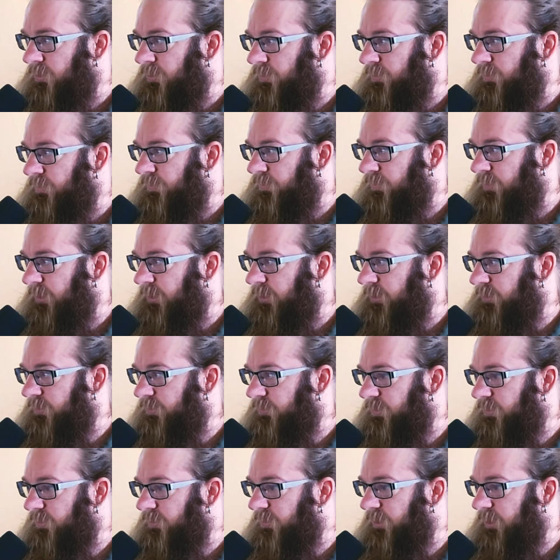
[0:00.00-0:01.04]
That new low
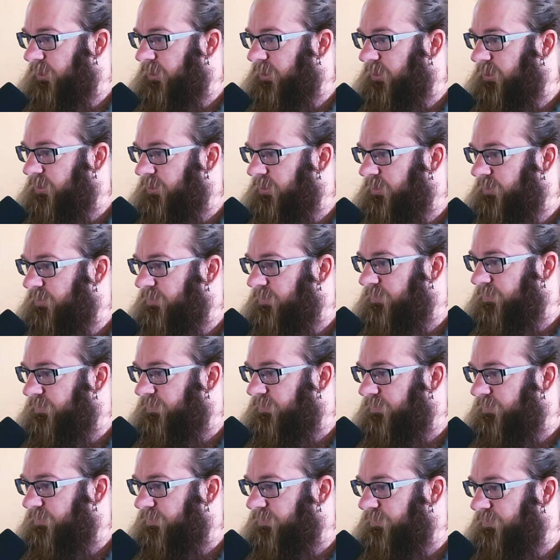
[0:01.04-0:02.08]
right here
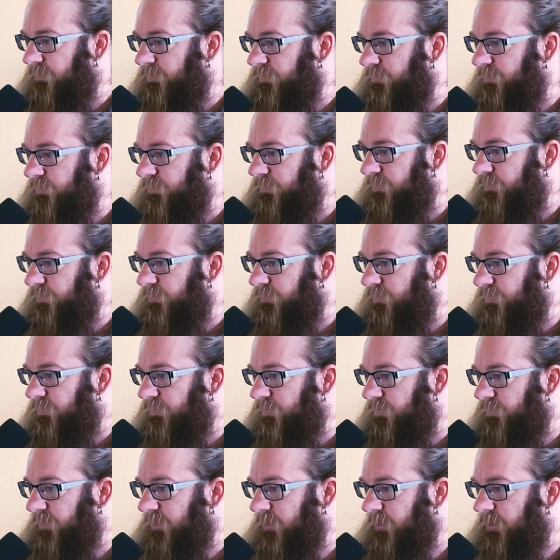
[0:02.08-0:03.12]

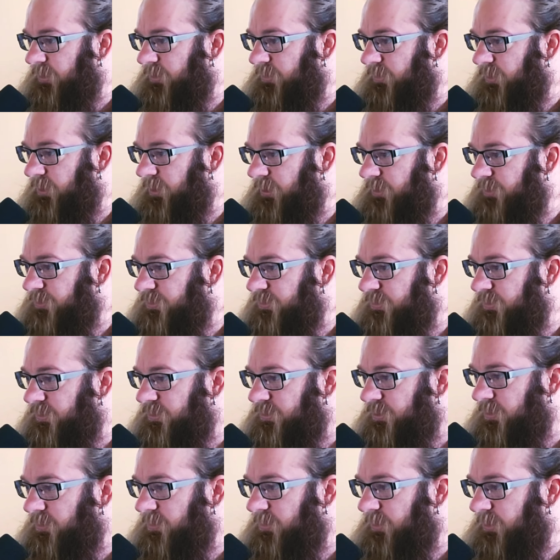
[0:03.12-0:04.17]
made a new high, so it's our
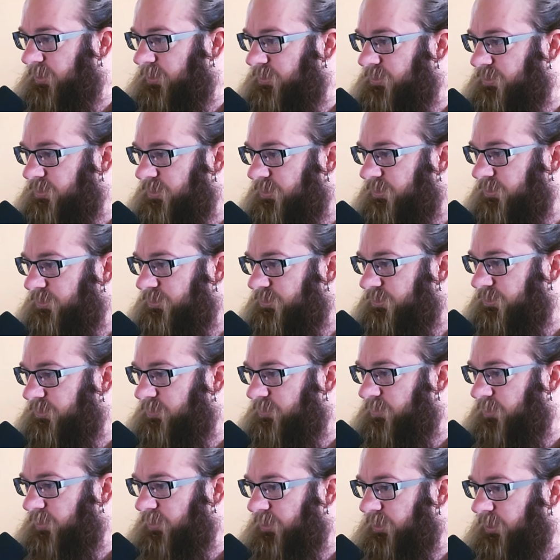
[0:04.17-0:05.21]
market structure shift
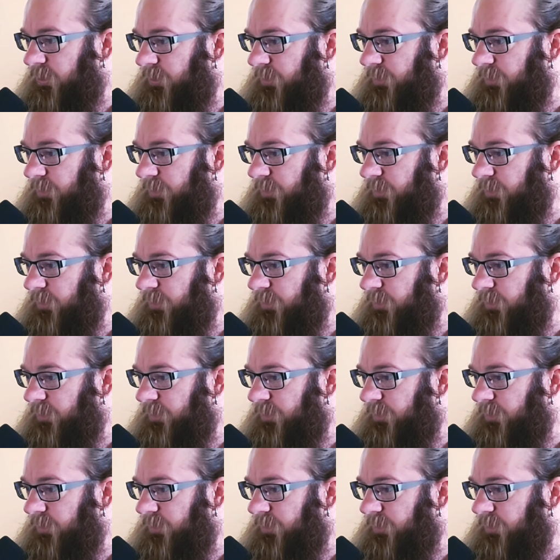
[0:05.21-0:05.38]
point now.